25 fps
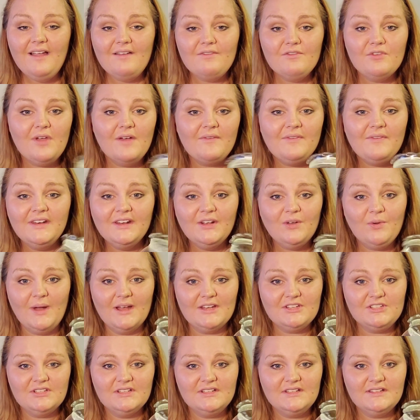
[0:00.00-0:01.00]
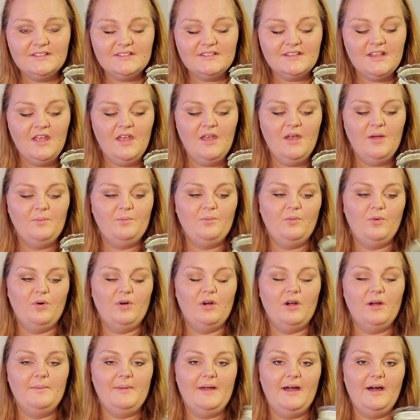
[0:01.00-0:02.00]
if you have any questions
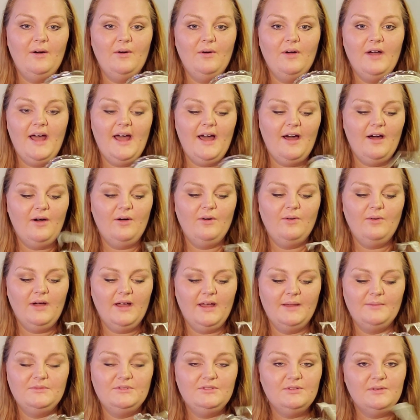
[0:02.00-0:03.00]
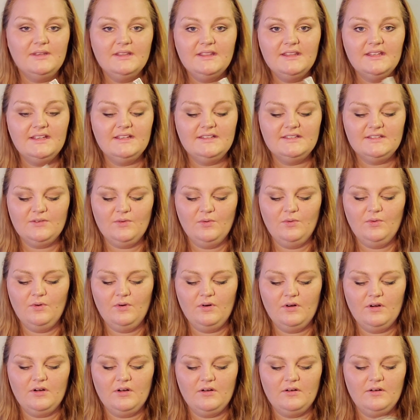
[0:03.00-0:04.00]
more about how I'm doing this
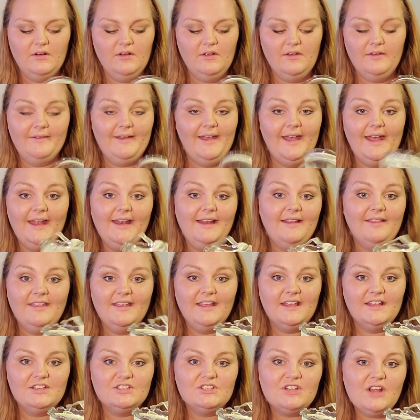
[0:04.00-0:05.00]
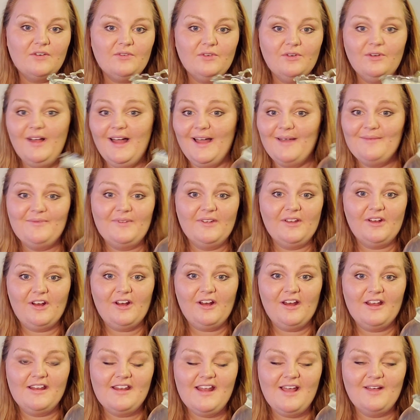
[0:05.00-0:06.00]
or anything in general, I'm
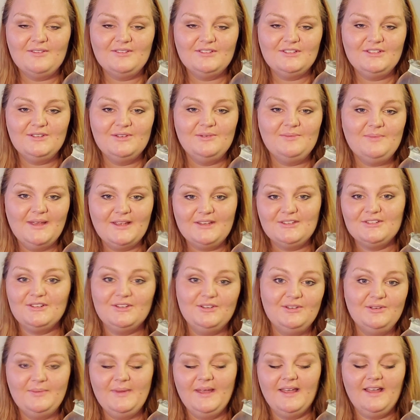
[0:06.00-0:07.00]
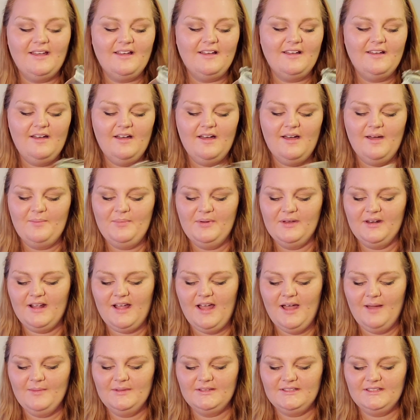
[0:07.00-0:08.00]
figuring it out too. Make sure you put a
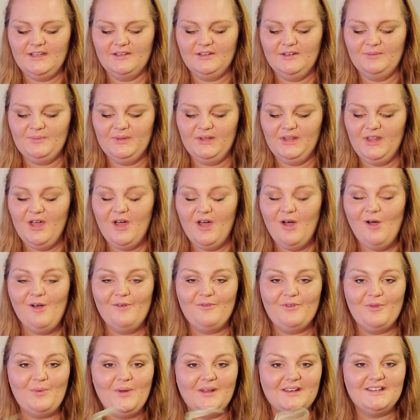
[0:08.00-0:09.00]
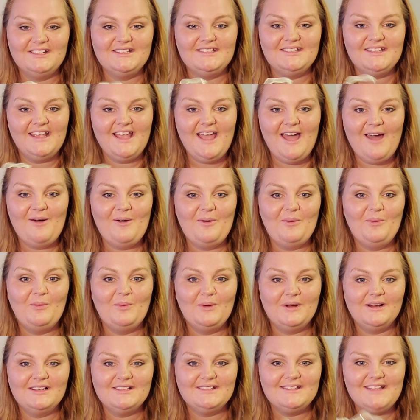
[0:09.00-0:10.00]
comment down below if you want to see how it
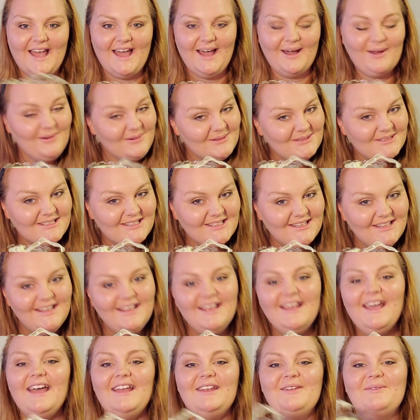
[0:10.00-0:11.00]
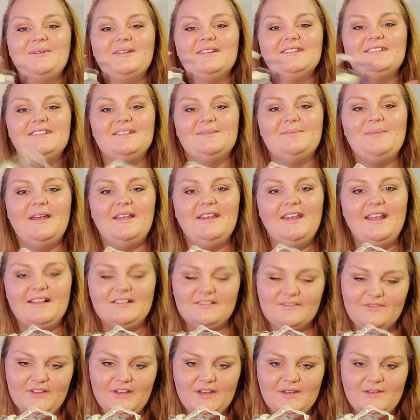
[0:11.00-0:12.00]
works out. And you want to see my
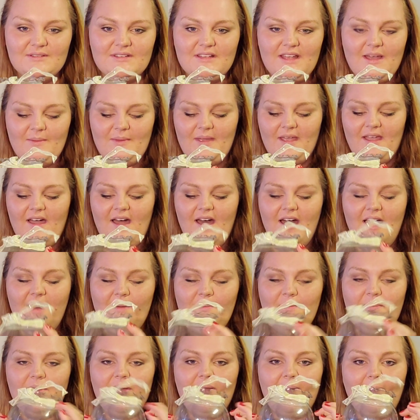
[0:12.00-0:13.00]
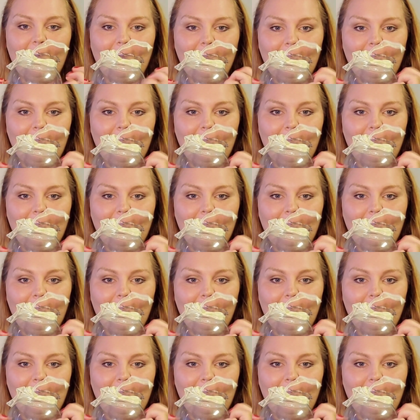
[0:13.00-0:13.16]
next videos coming up.